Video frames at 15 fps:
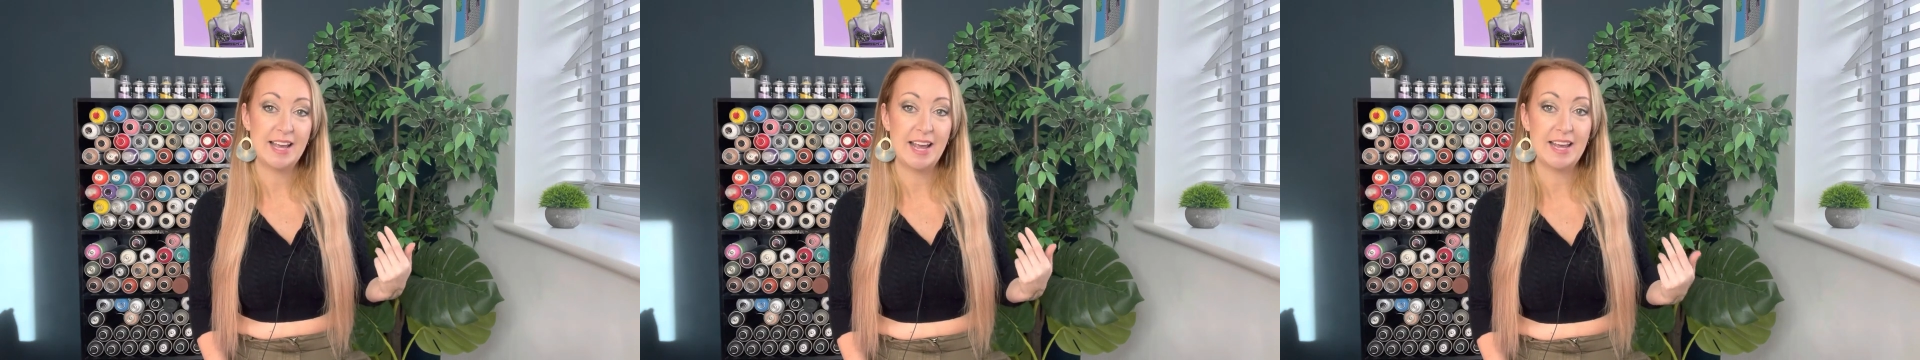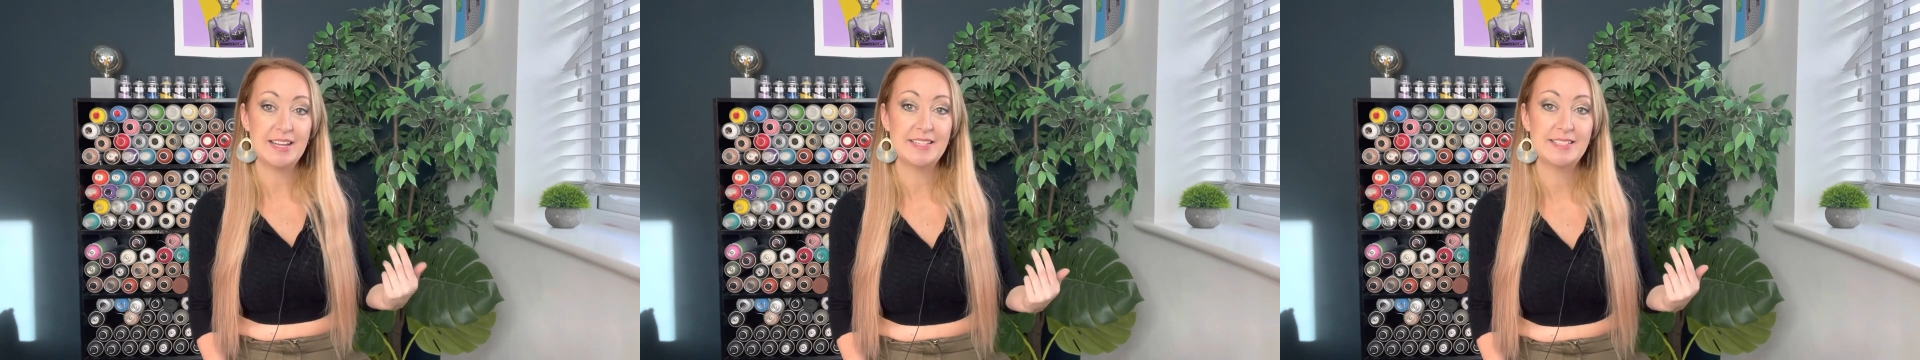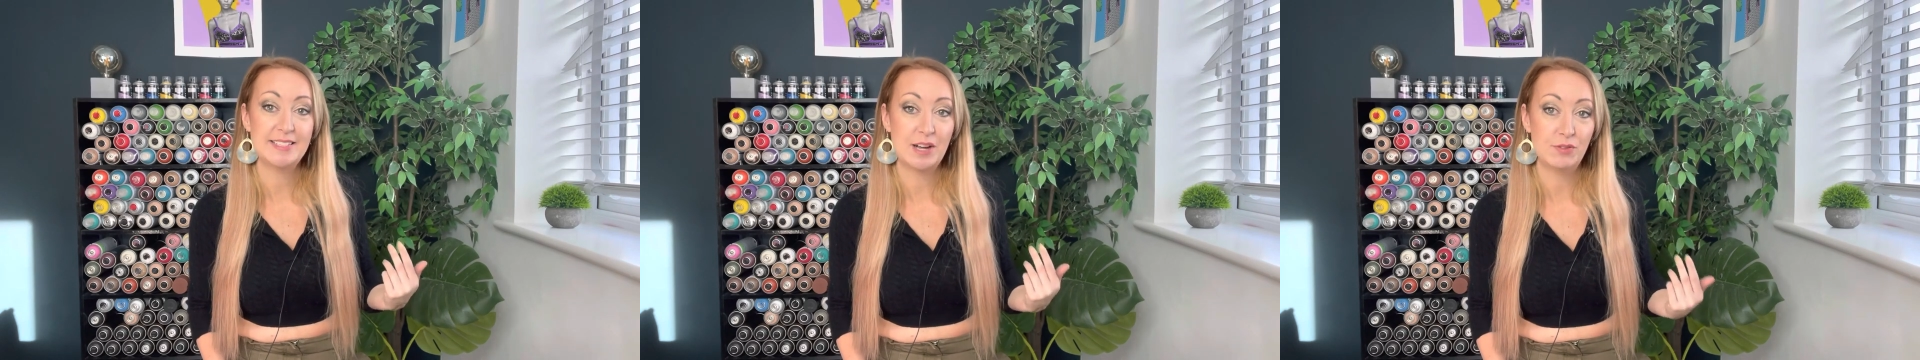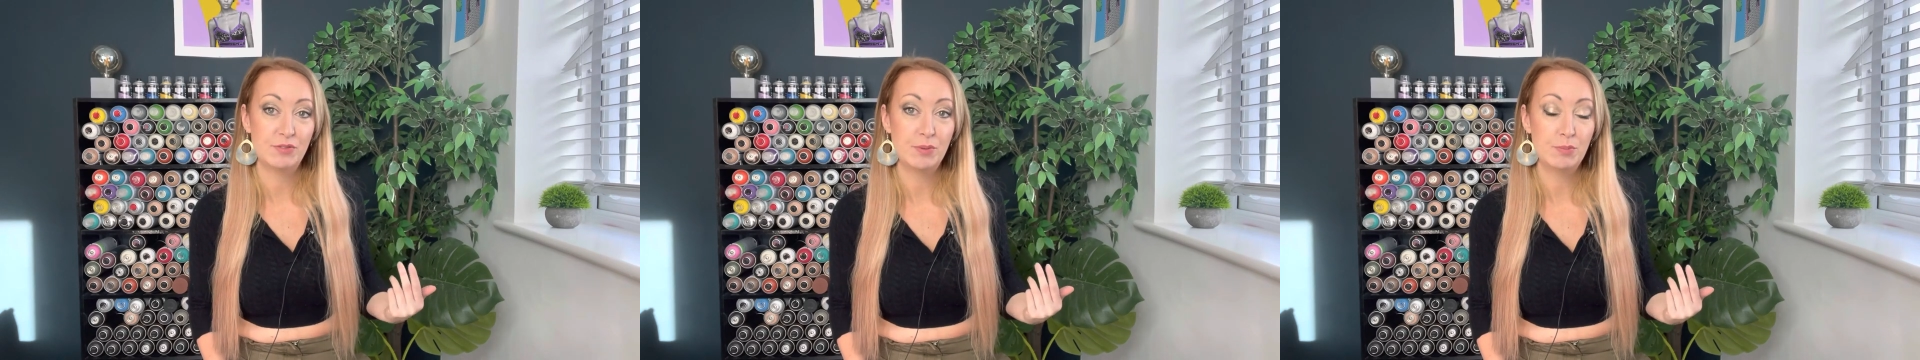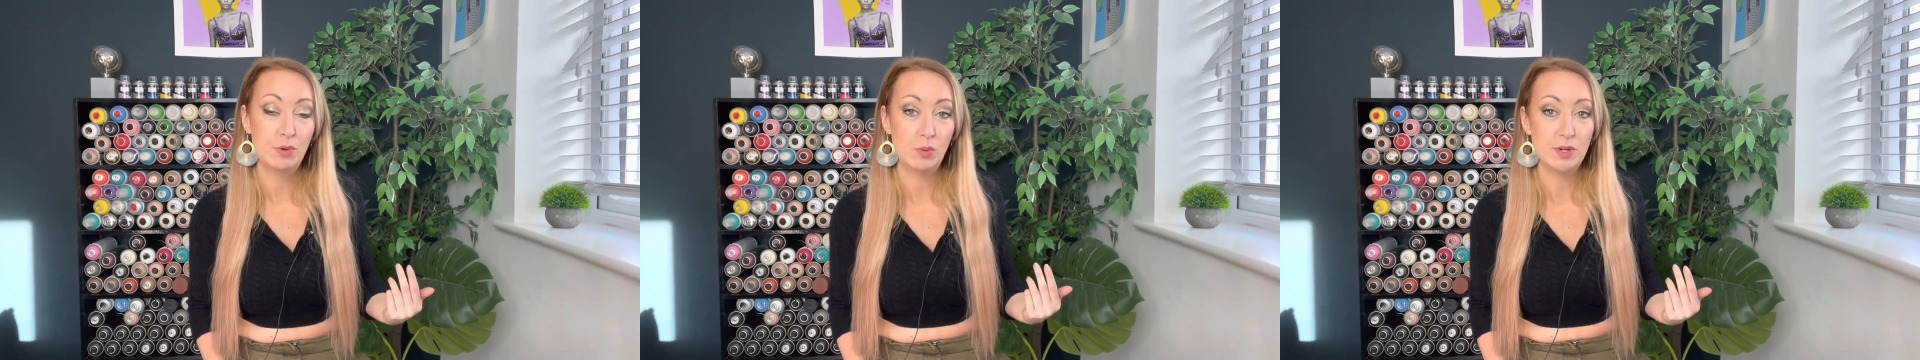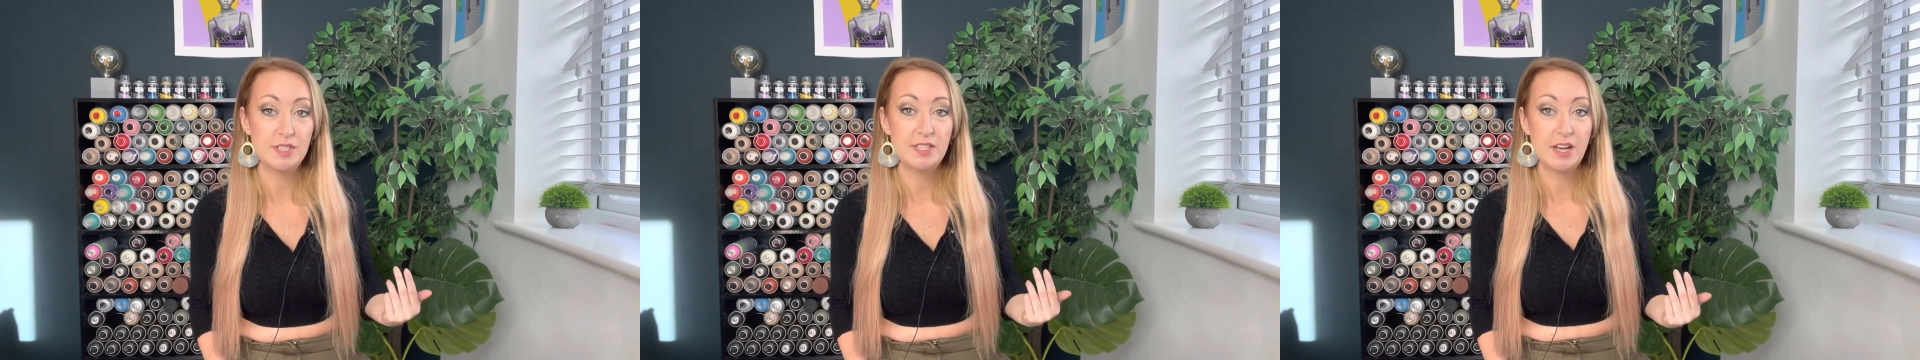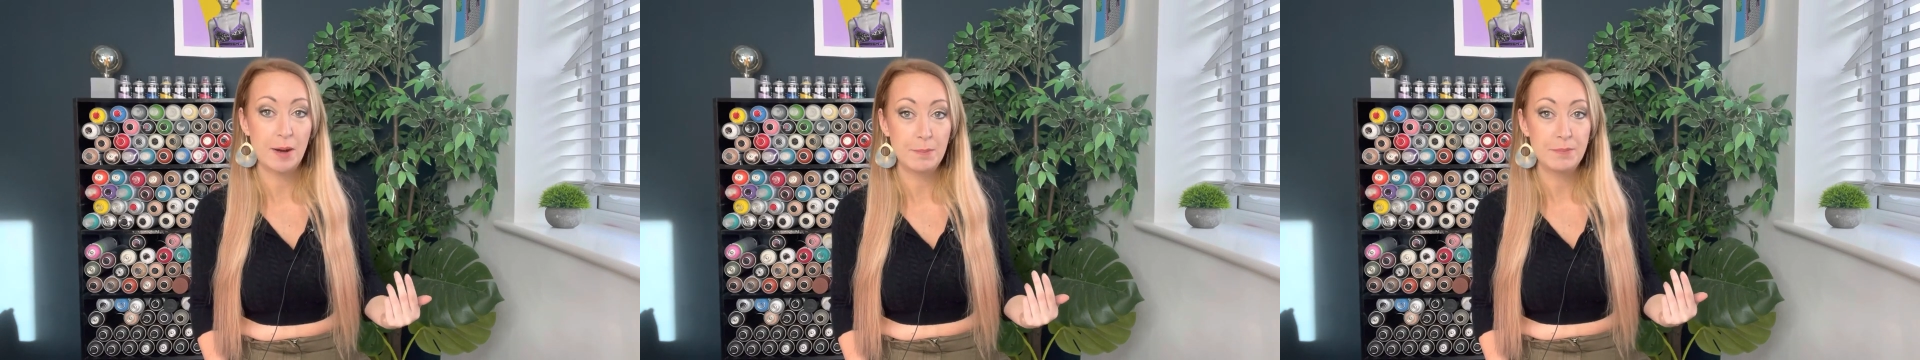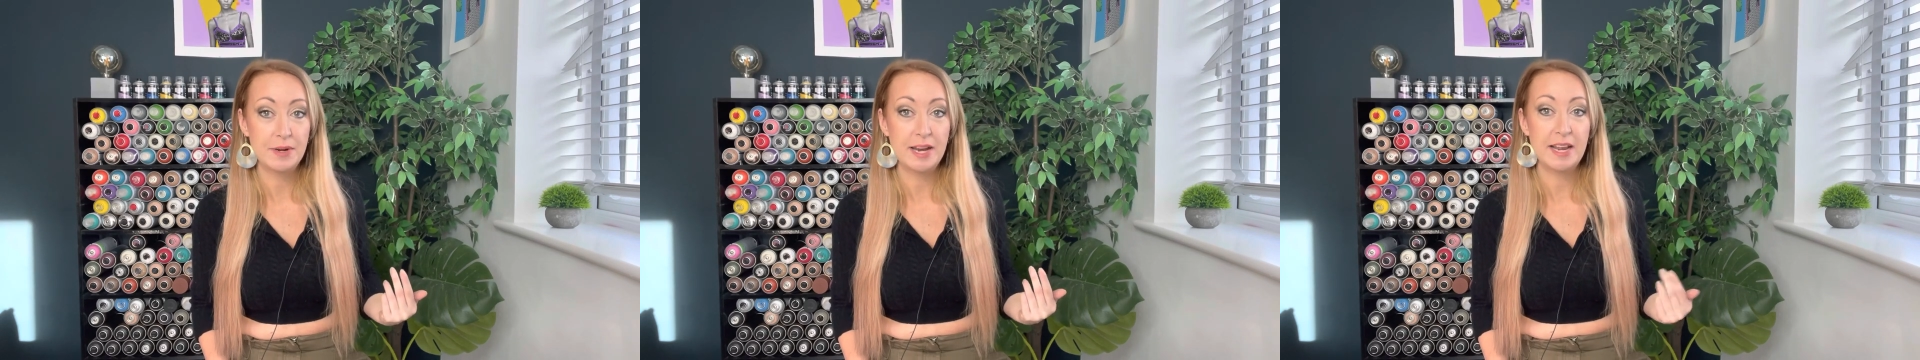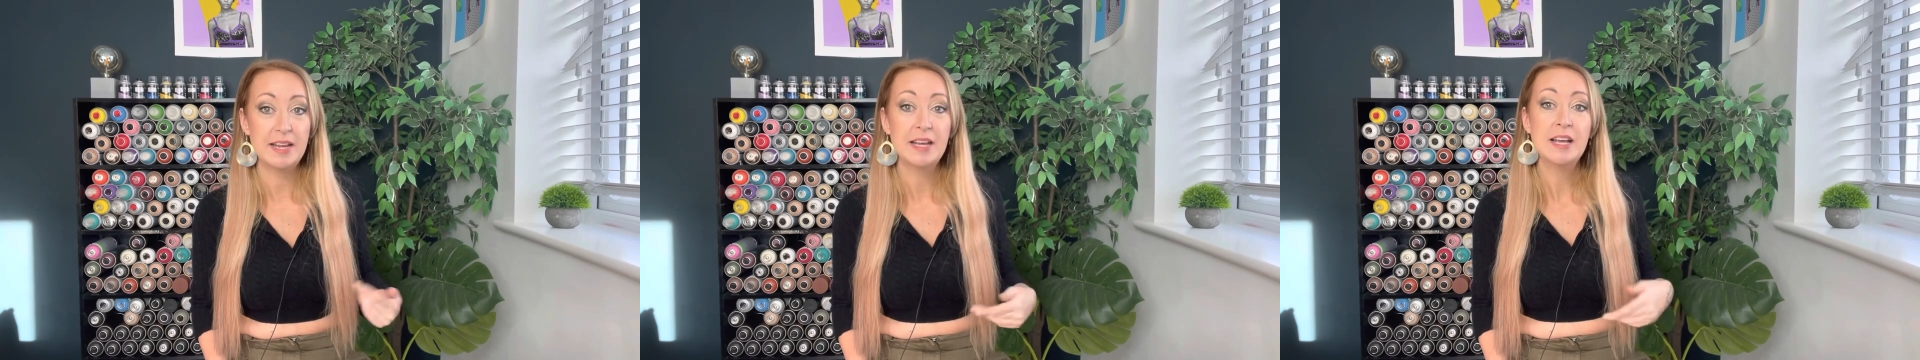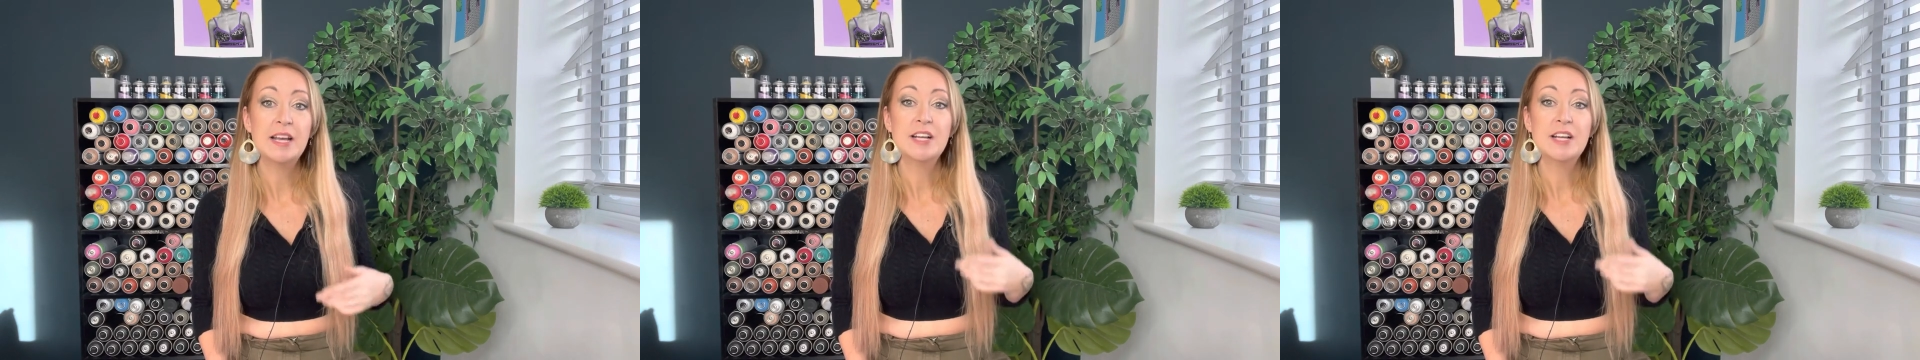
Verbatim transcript: a self employed company.